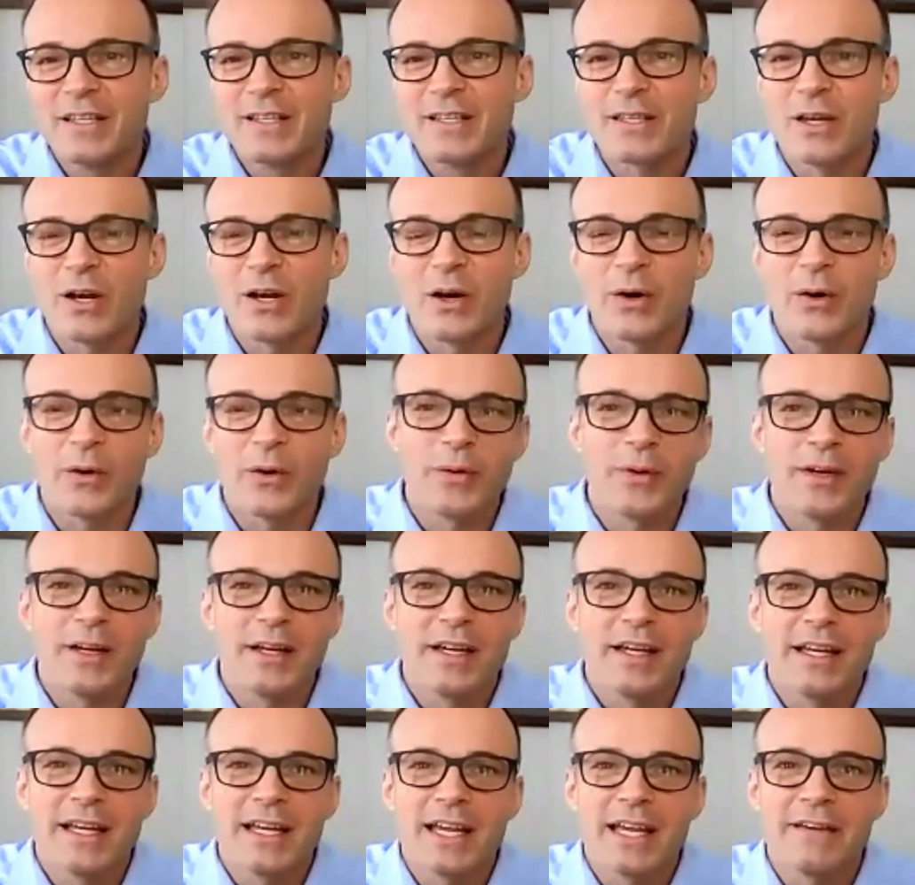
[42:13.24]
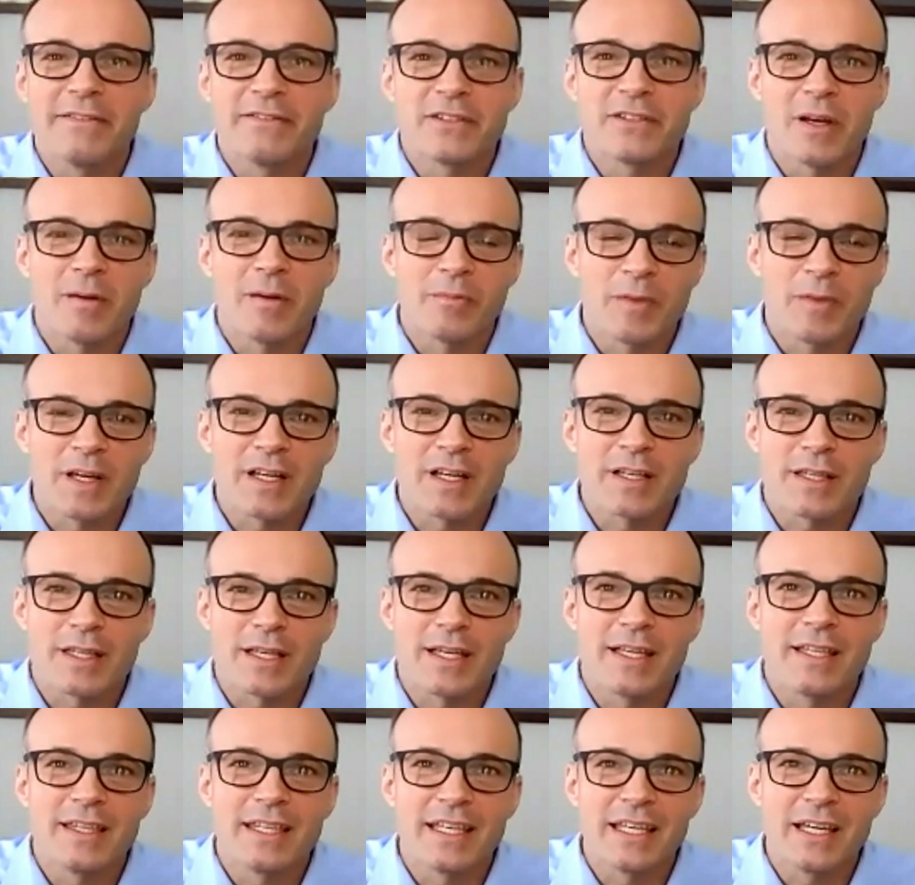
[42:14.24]
So if something's
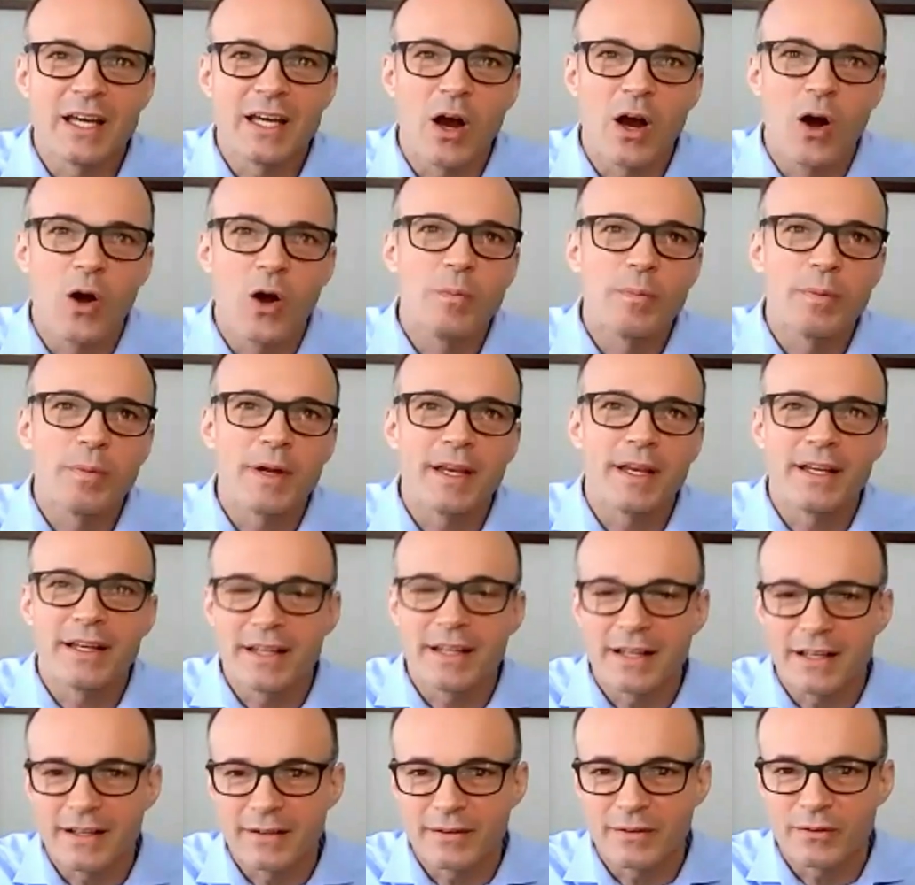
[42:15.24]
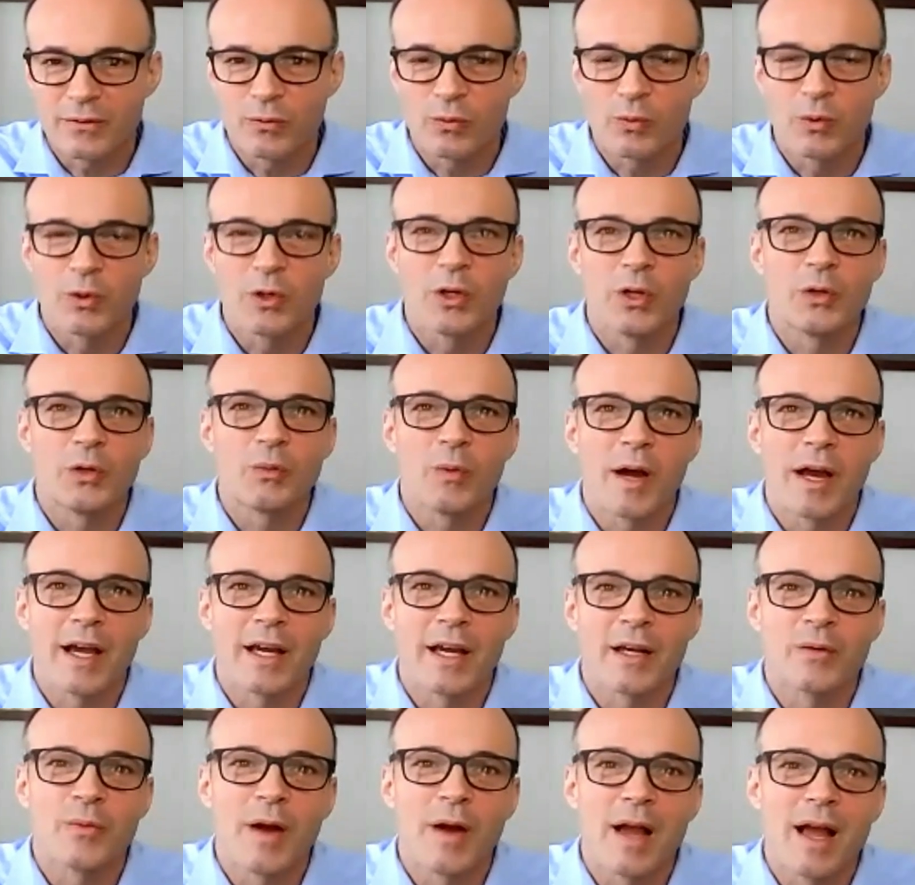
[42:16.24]
in the open World
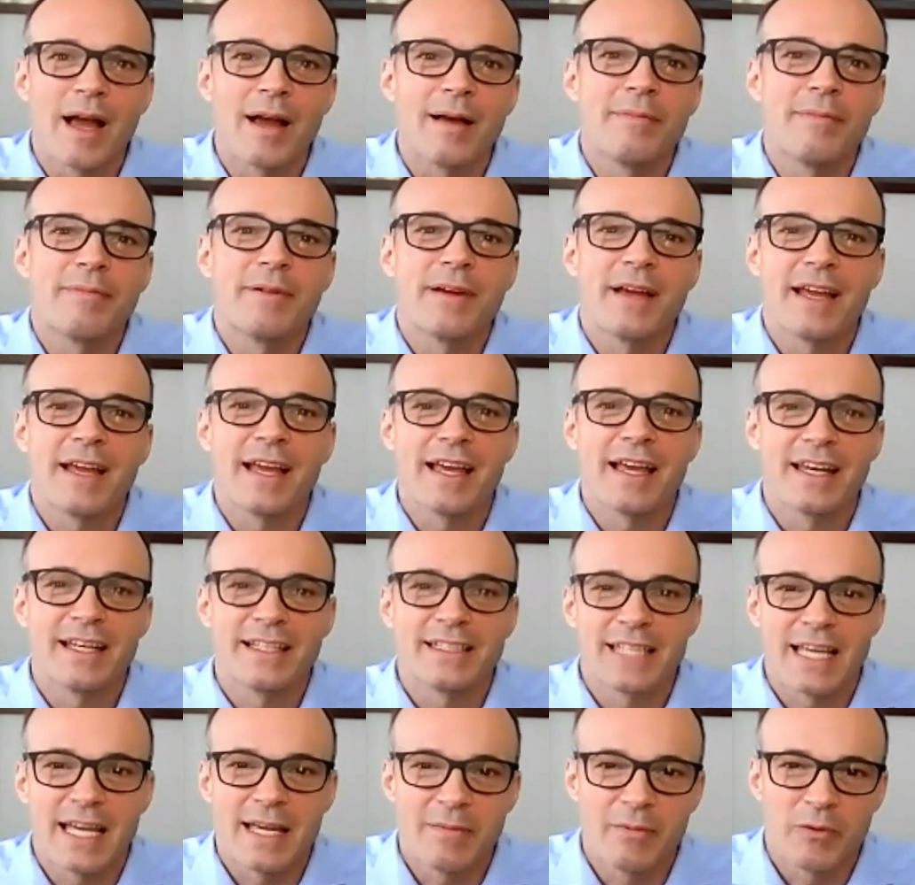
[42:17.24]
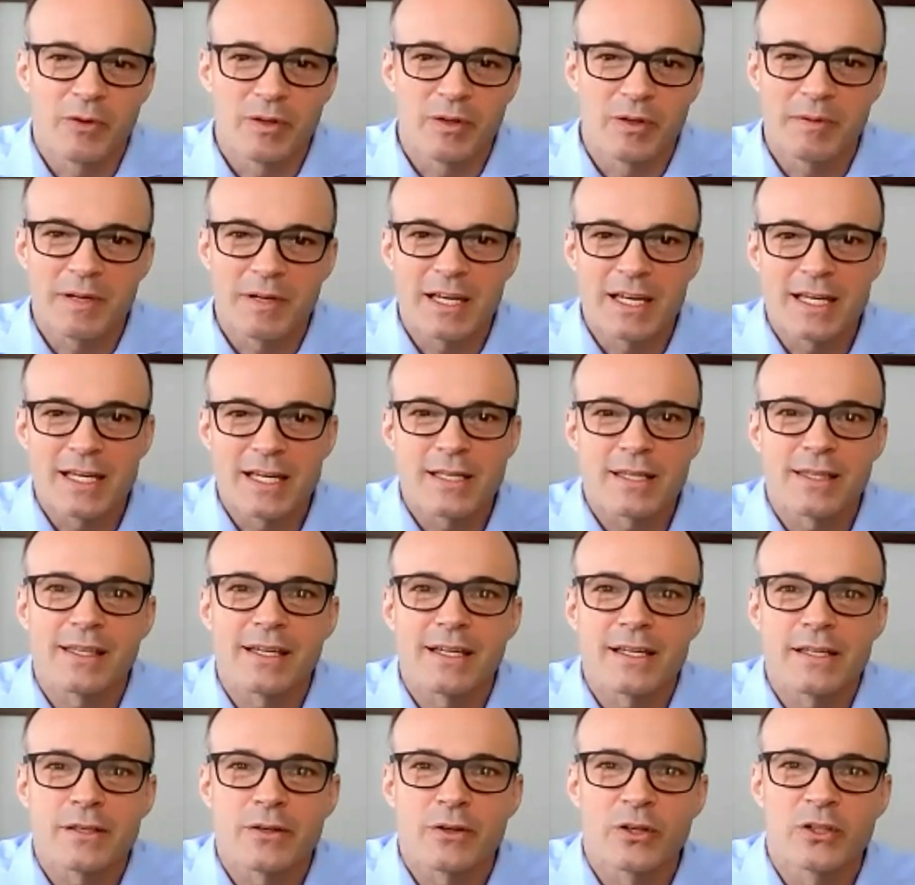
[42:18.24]
Wide Web and it's able to be
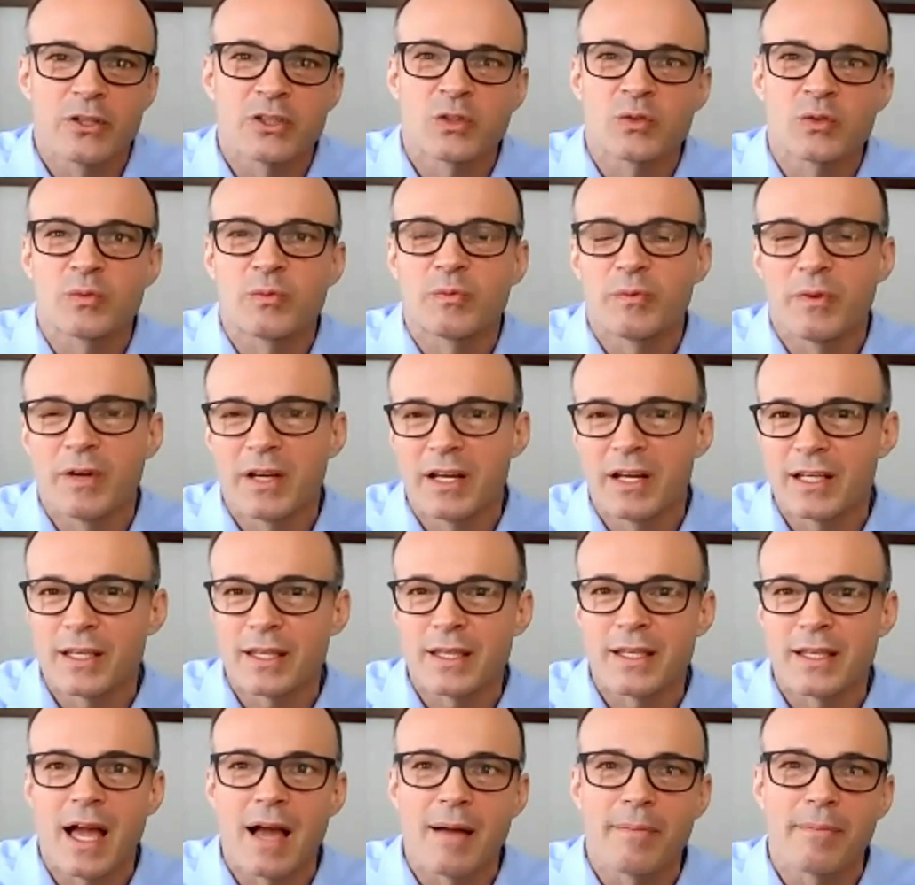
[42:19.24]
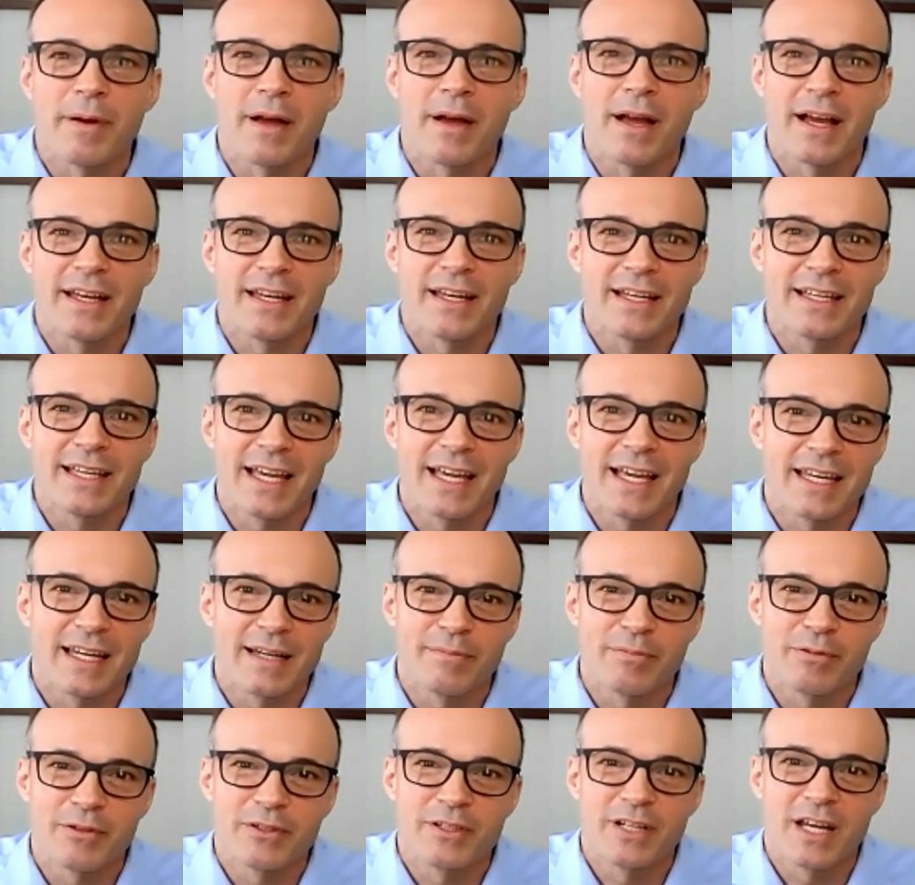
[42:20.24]
easily searched when it's not behind a
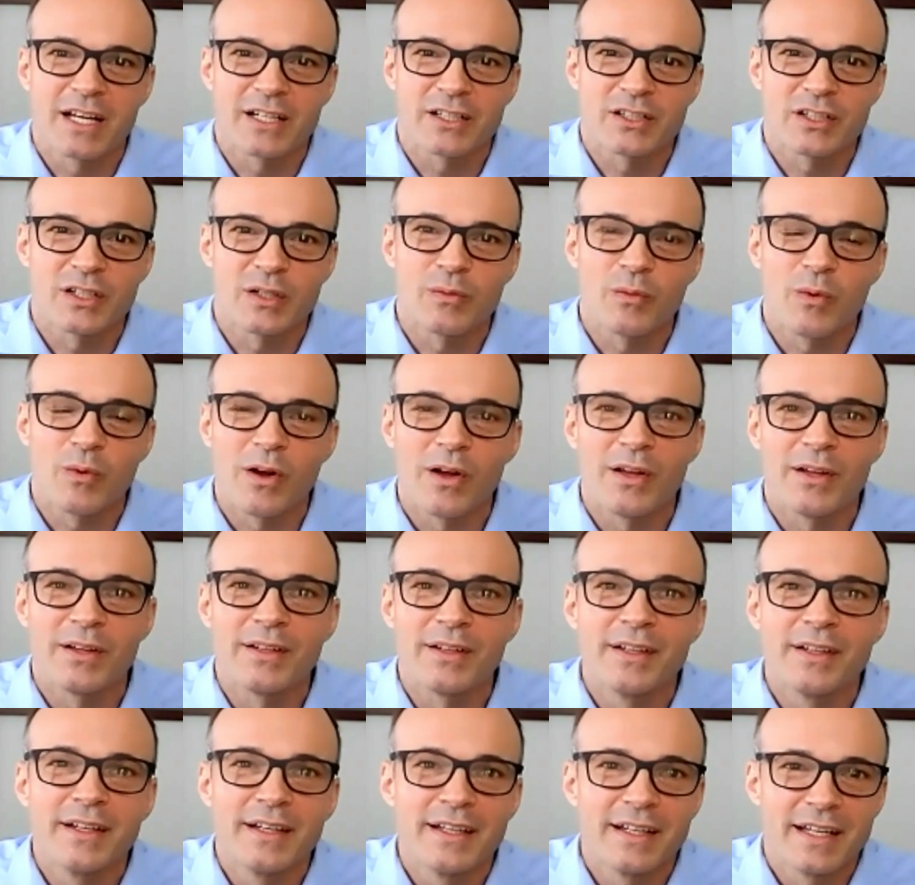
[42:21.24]
gated protection wall,